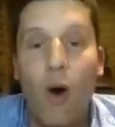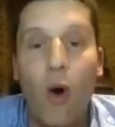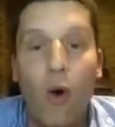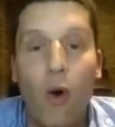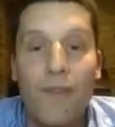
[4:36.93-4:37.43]

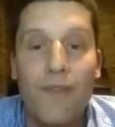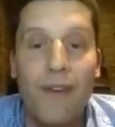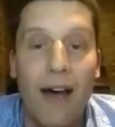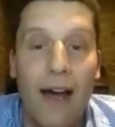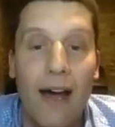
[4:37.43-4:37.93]

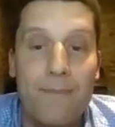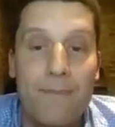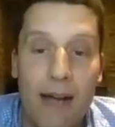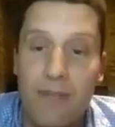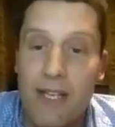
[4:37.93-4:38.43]
of
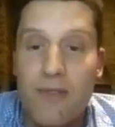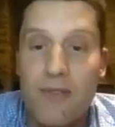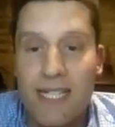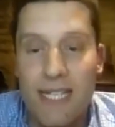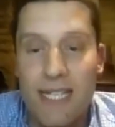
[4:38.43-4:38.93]
um, uh,
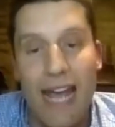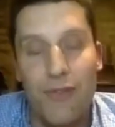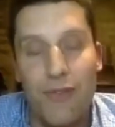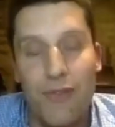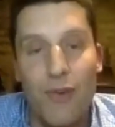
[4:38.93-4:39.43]
that you
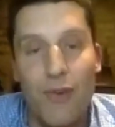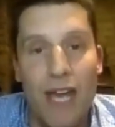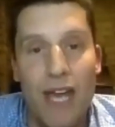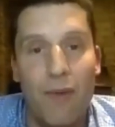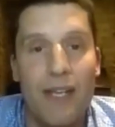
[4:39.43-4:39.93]
need to
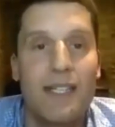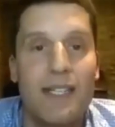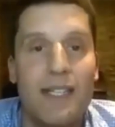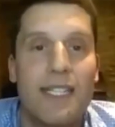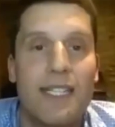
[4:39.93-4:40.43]
get through that
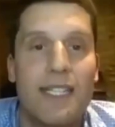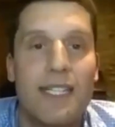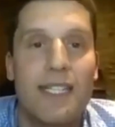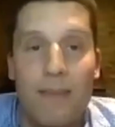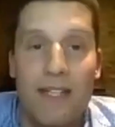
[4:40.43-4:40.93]
residency.
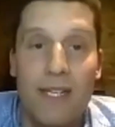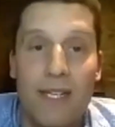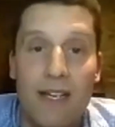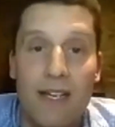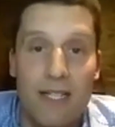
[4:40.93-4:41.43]
So you have to do a
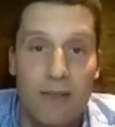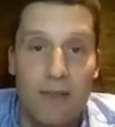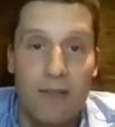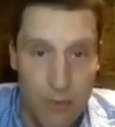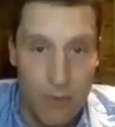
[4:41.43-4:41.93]
certain amount of
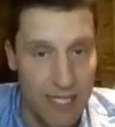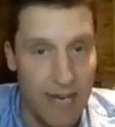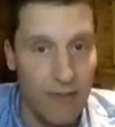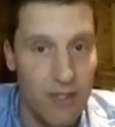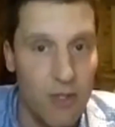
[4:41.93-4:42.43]
research,
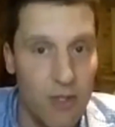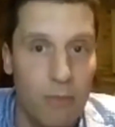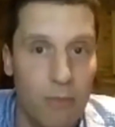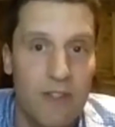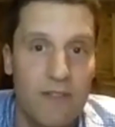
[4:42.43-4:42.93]
which was
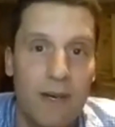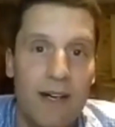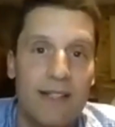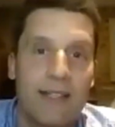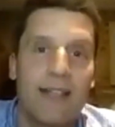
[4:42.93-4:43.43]
never a strong
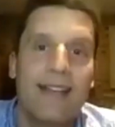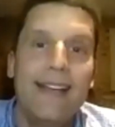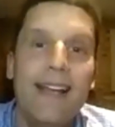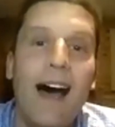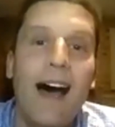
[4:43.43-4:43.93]
point of mine.
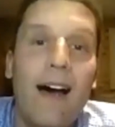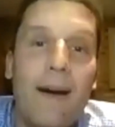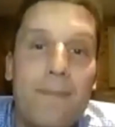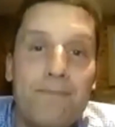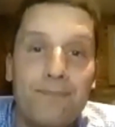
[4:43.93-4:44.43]

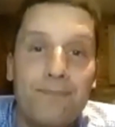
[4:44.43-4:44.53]
Um,